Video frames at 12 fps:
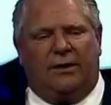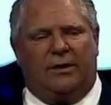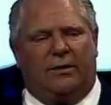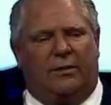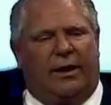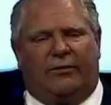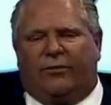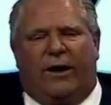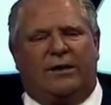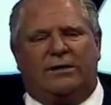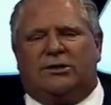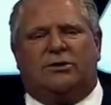My
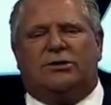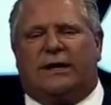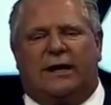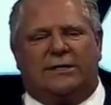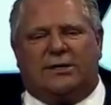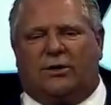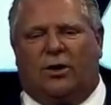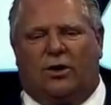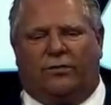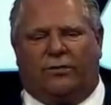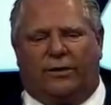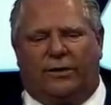friends, those days are
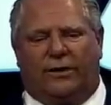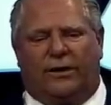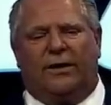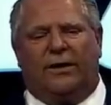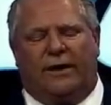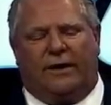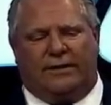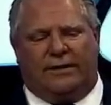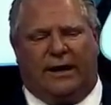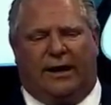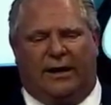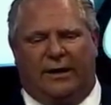over. They're
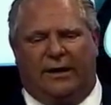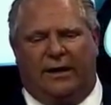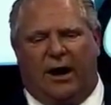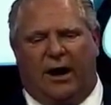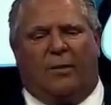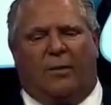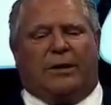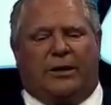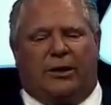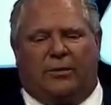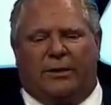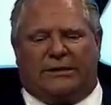done. Our
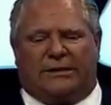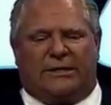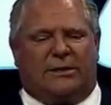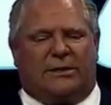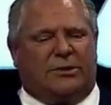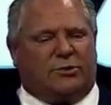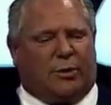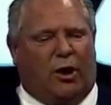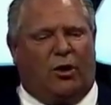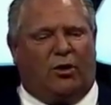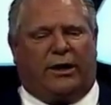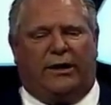procurement system is
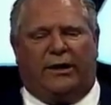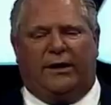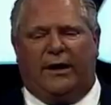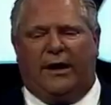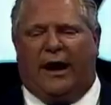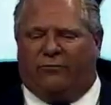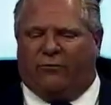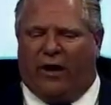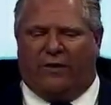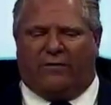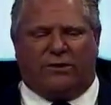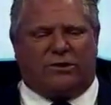broken and
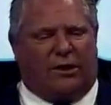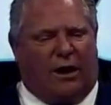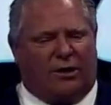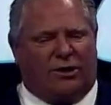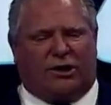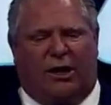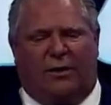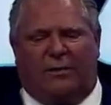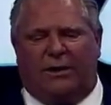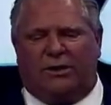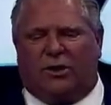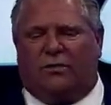favors large
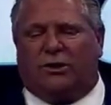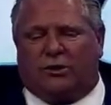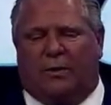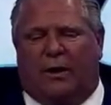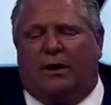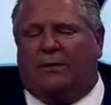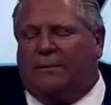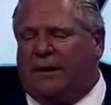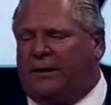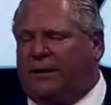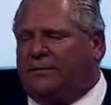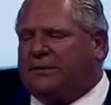companies over small and
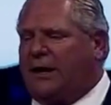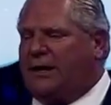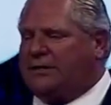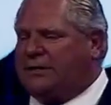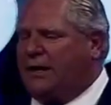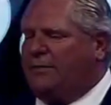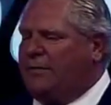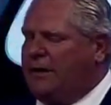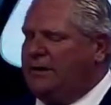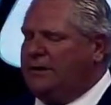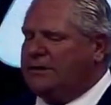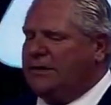medium-sized
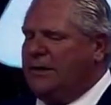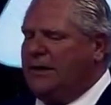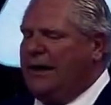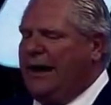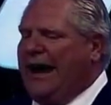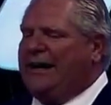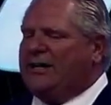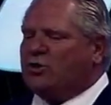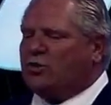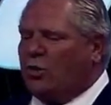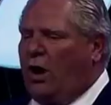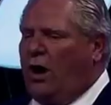companies, and it's
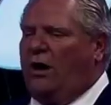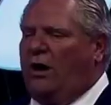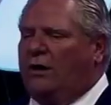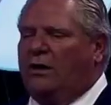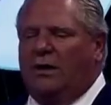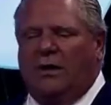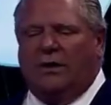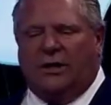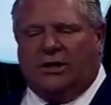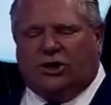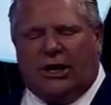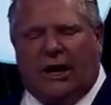wrong to
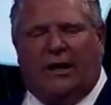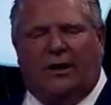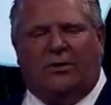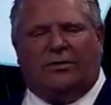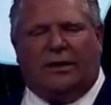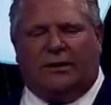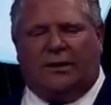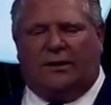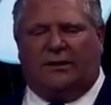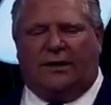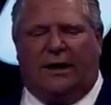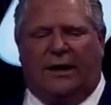shut out the
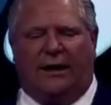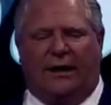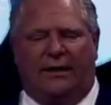little guy.